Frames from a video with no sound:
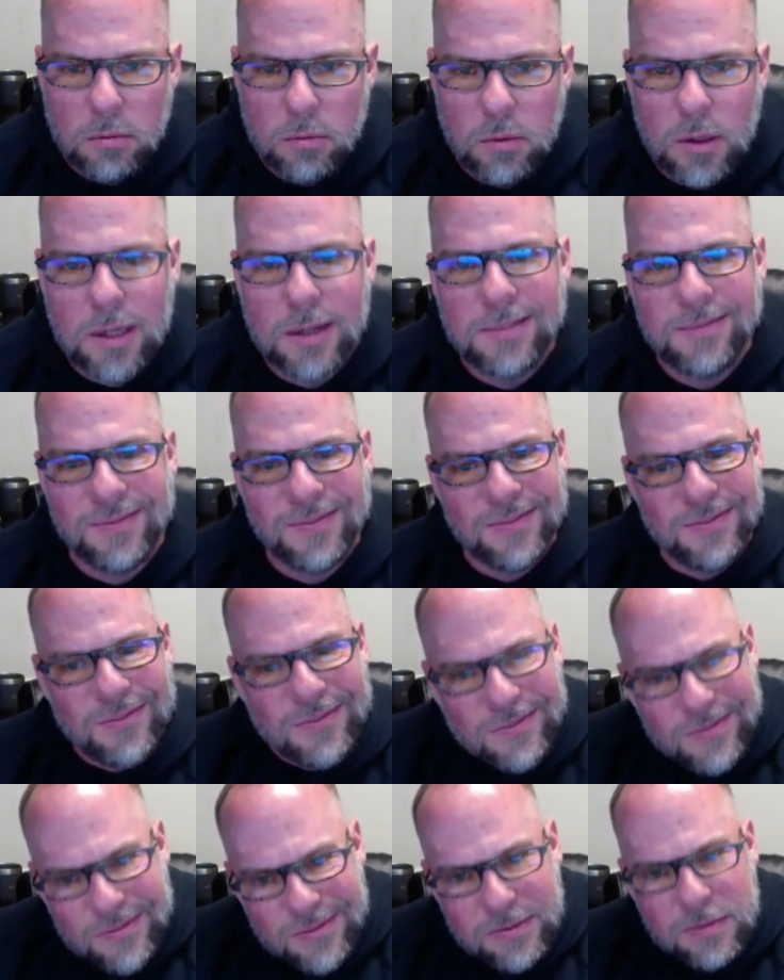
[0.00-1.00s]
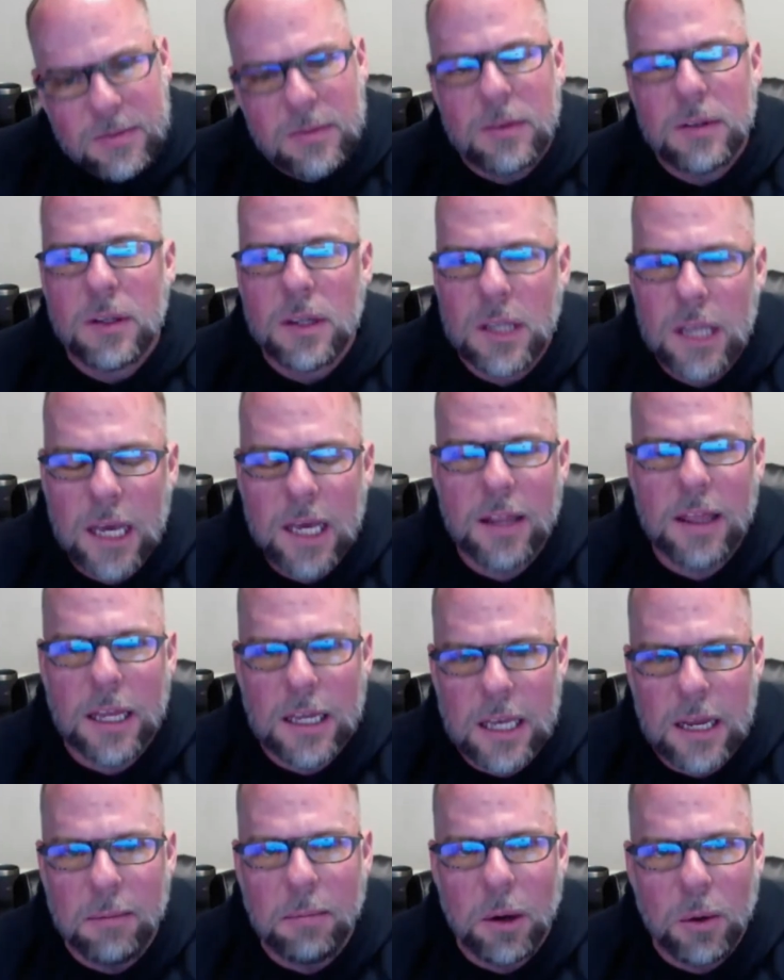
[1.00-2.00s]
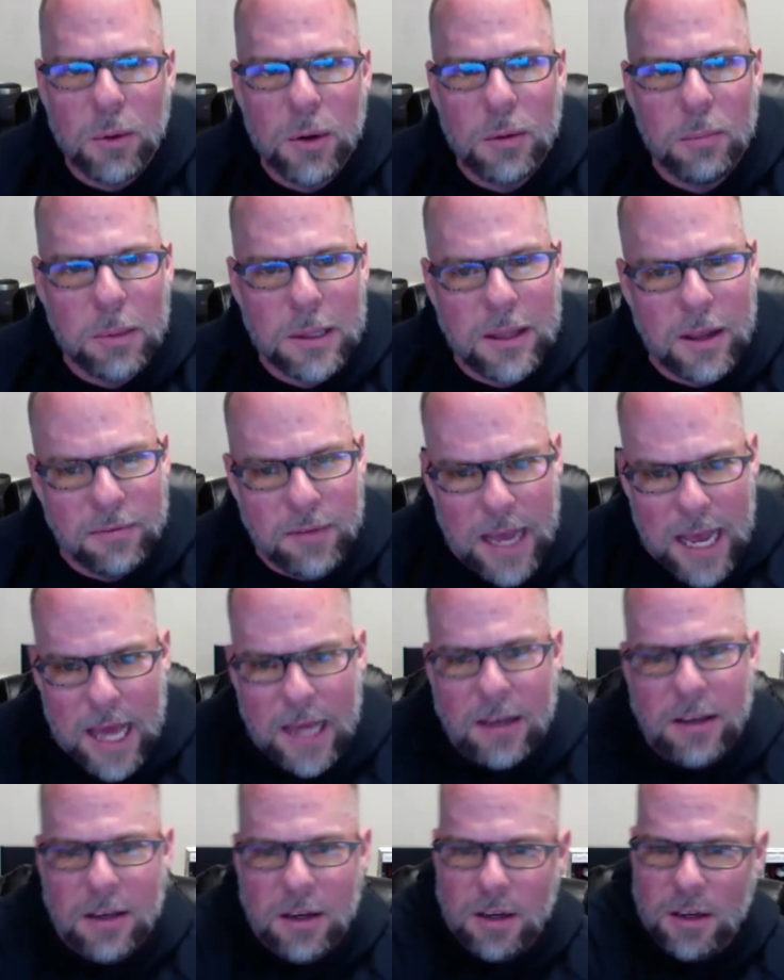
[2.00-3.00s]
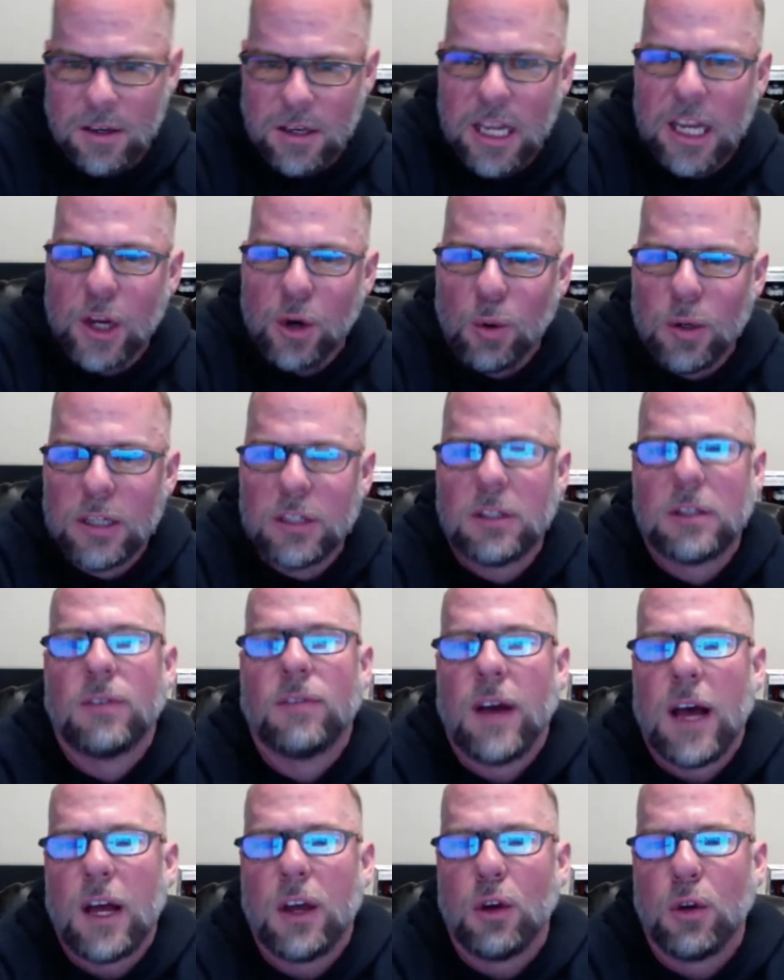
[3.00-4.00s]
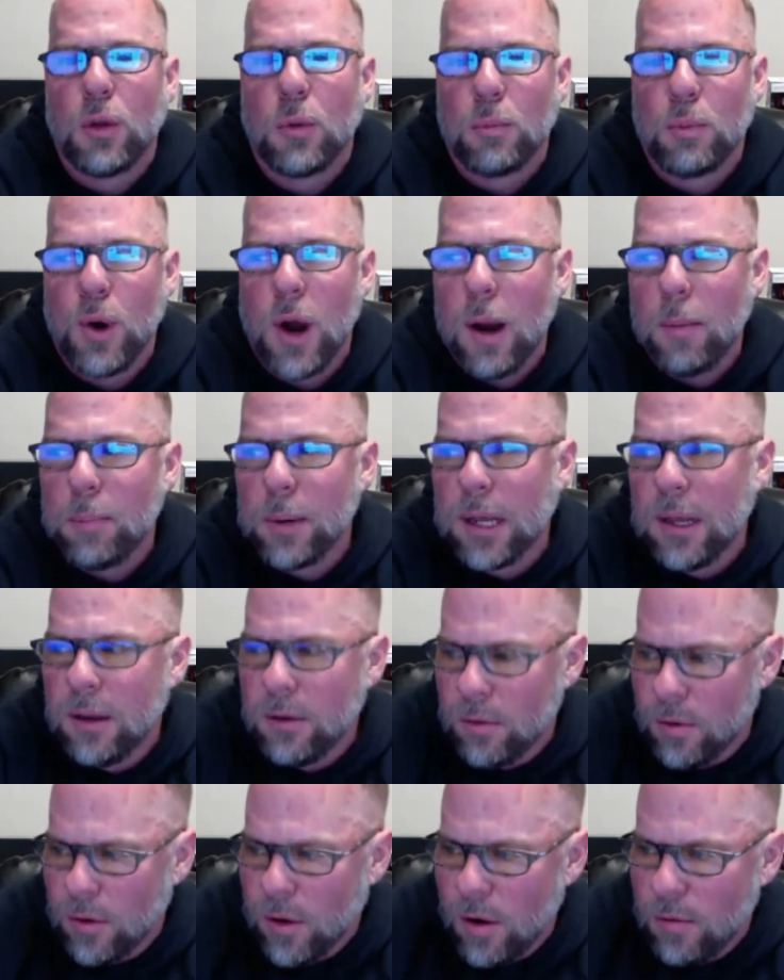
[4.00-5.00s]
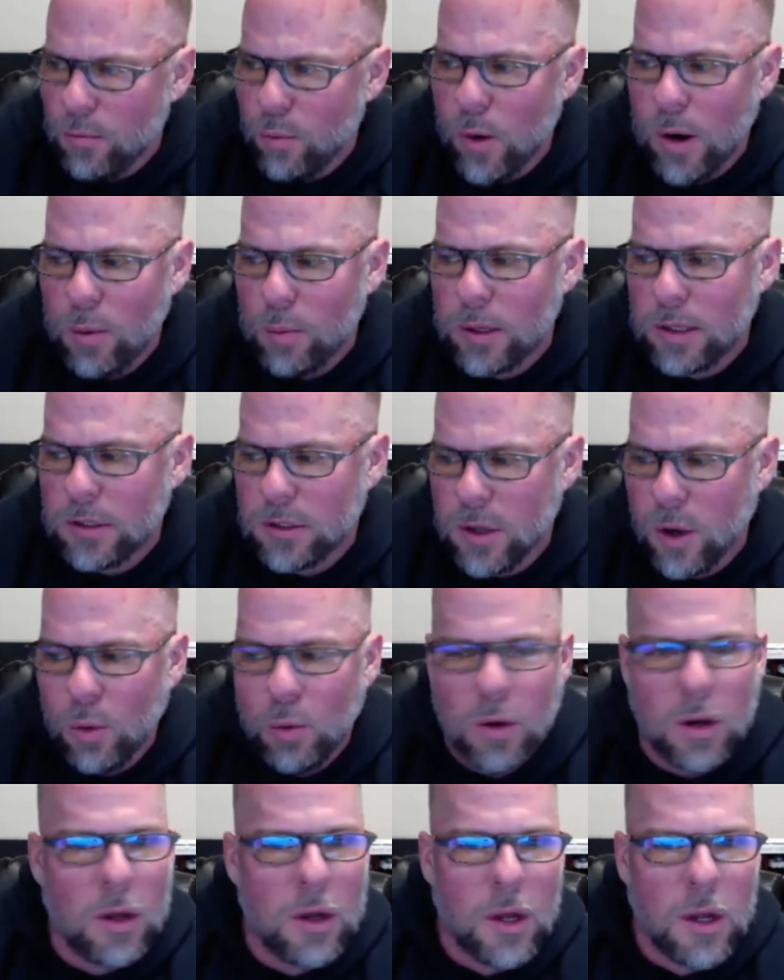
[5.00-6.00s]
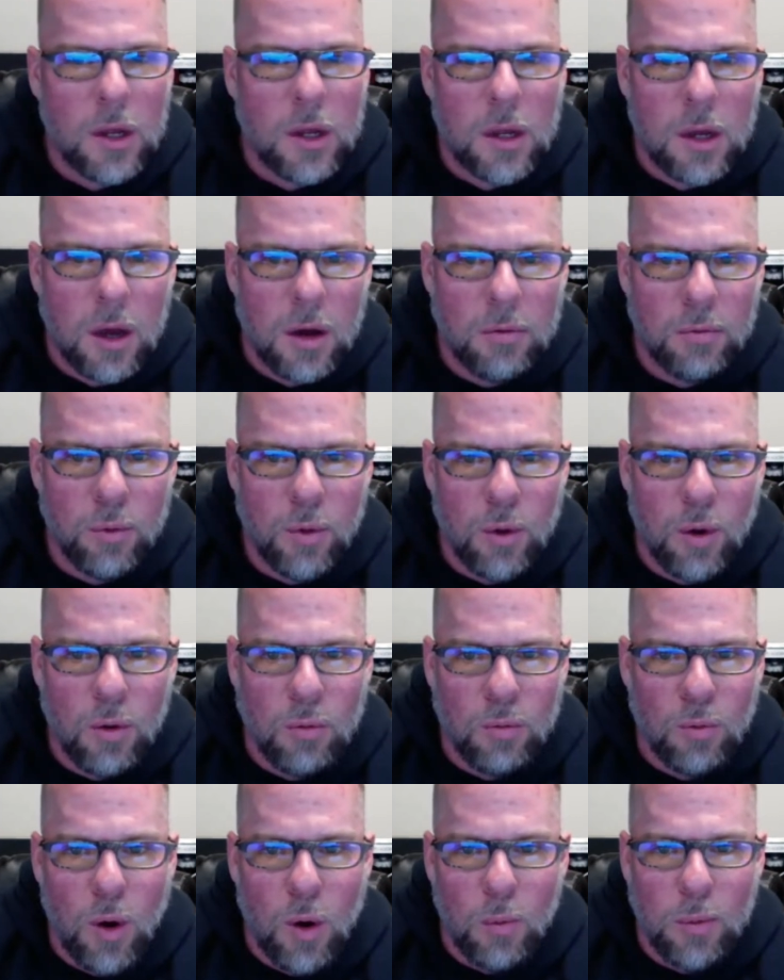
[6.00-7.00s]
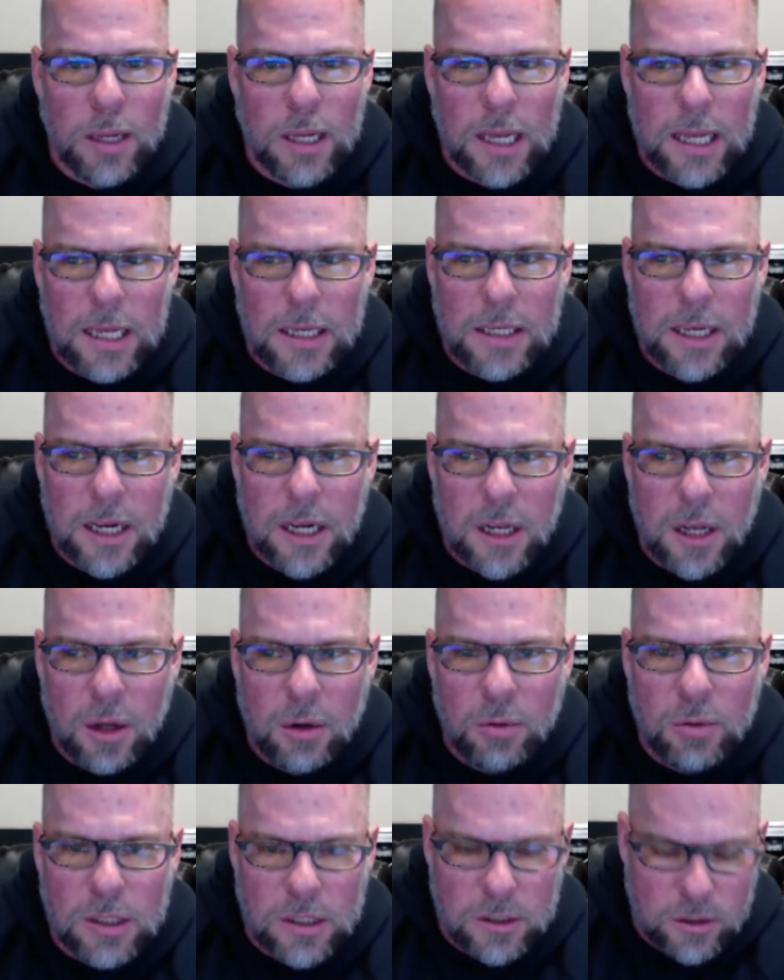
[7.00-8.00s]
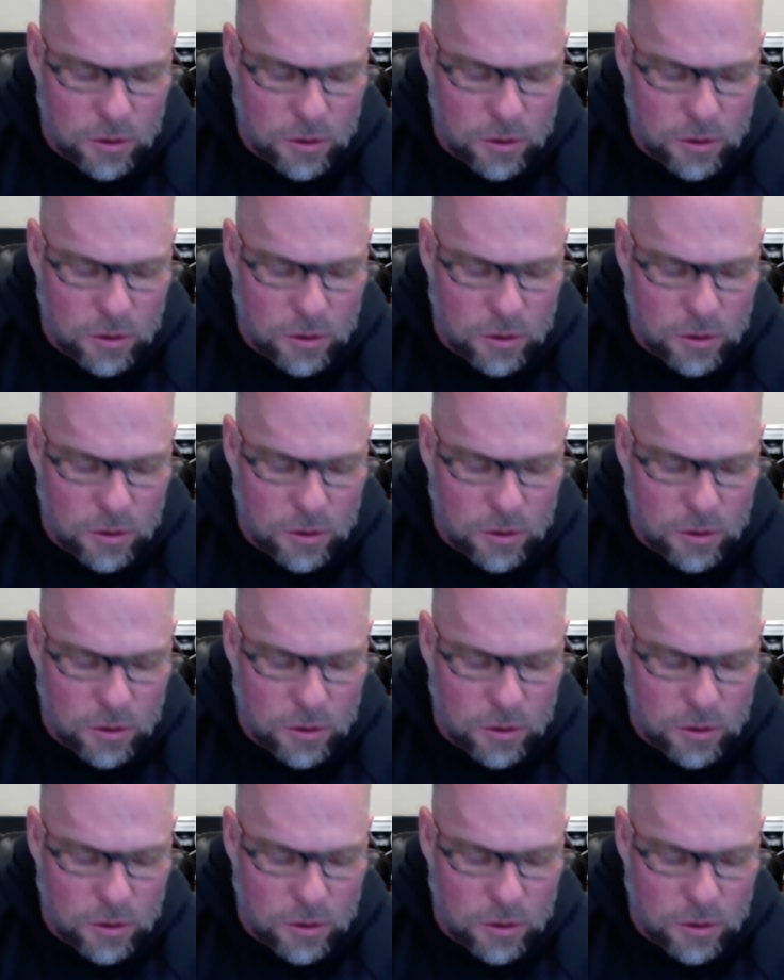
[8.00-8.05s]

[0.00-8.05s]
Well, yeah, they demoed it, but they've decreased the value of the property of where we sold, of what we lent at closing.